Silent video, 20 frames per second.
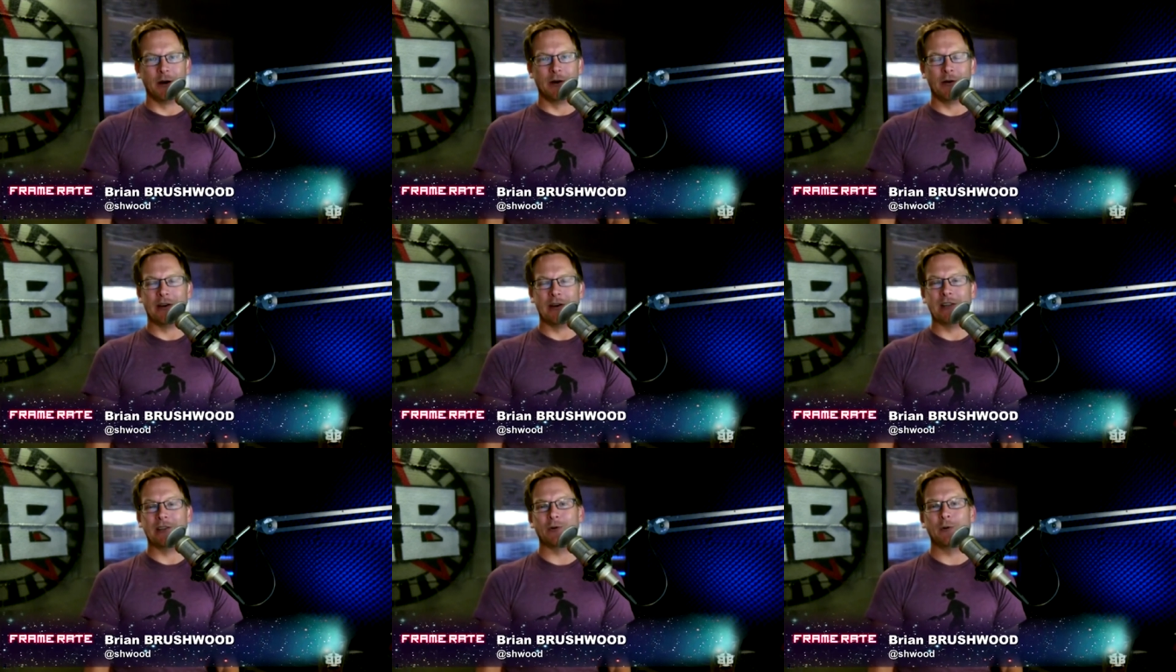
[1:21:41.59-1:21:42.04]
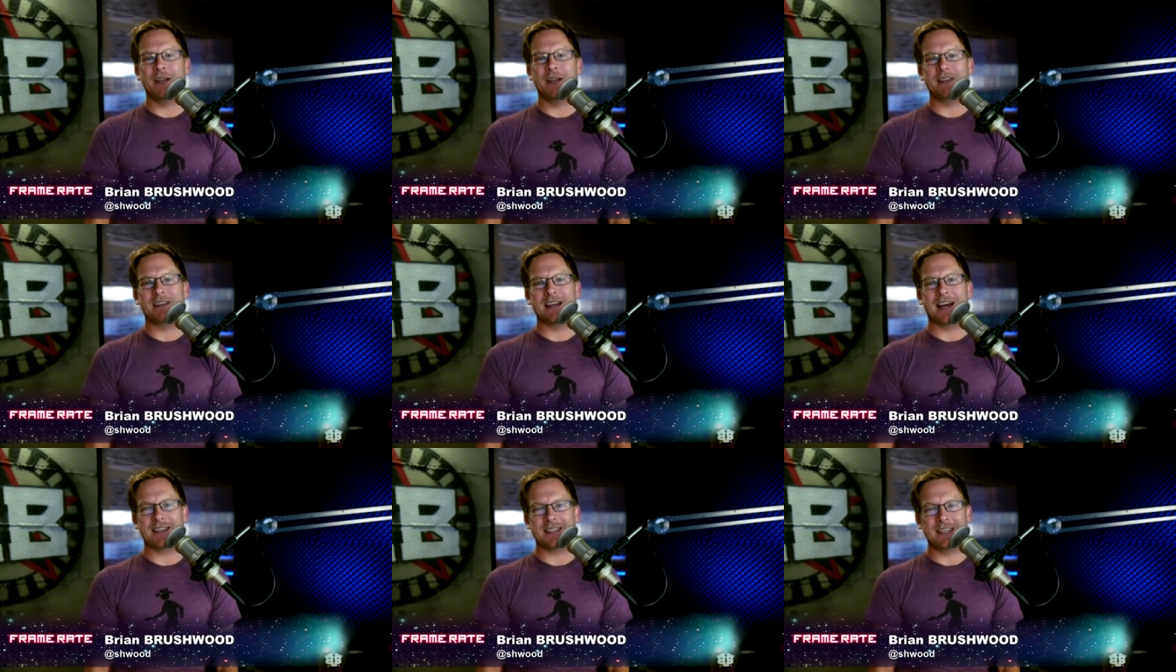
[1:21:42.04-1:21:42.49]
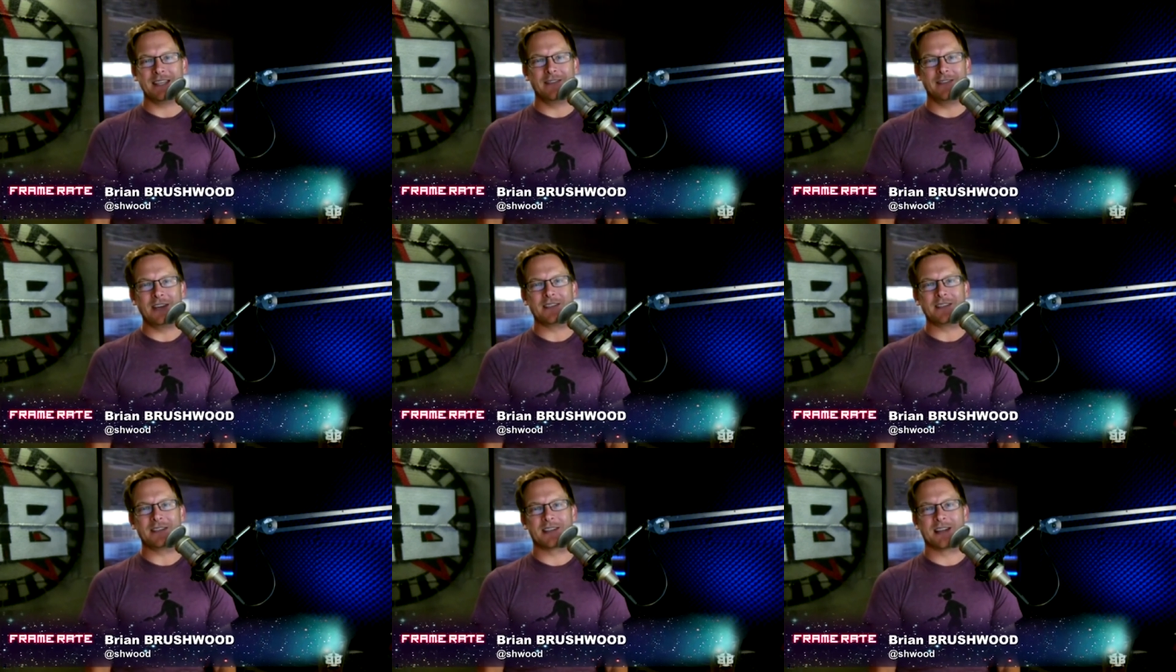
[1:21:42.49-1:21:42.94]
While we're at
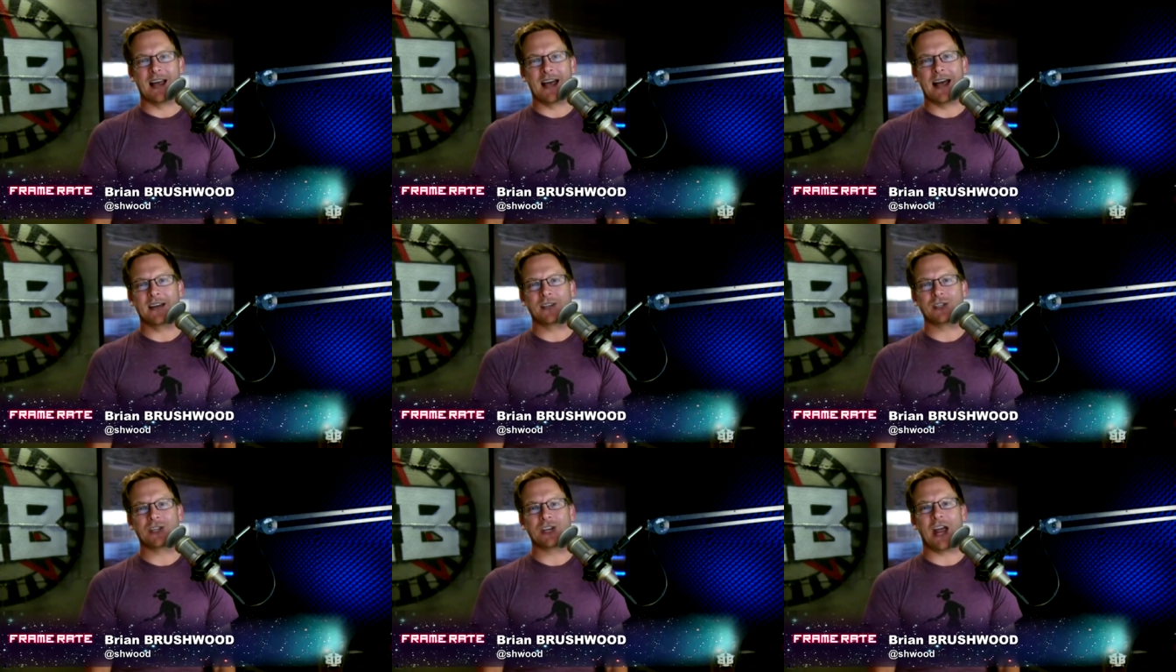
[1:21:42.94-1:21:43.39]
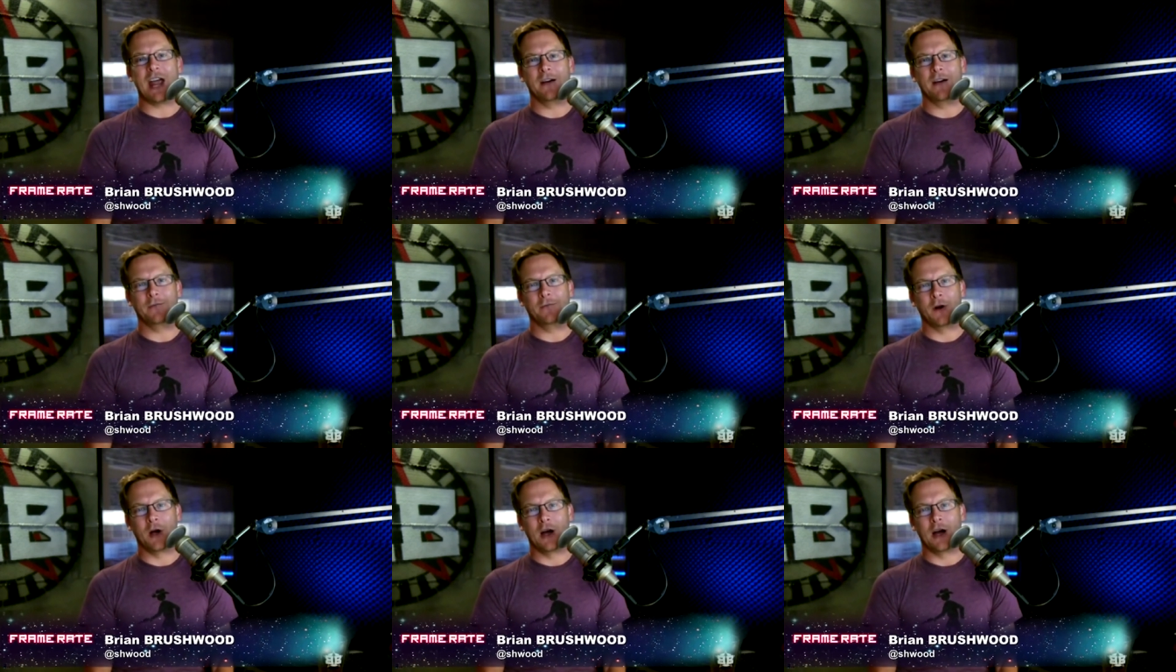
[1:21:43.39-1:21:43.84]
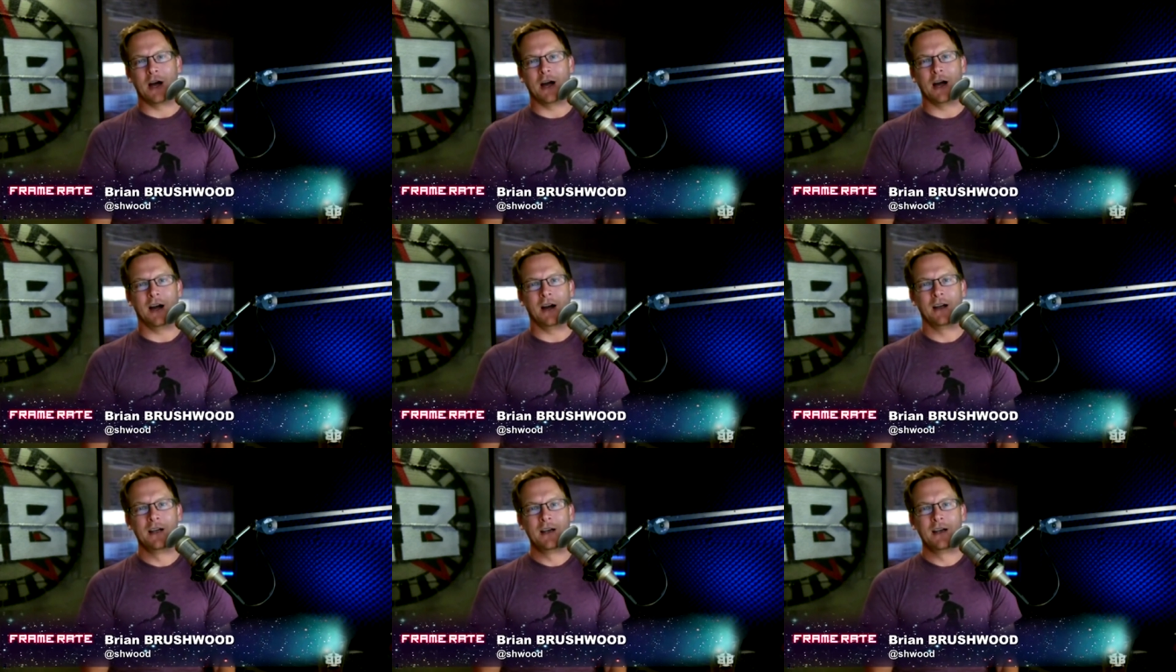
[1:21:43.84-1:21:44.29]
twit.tv slash FR.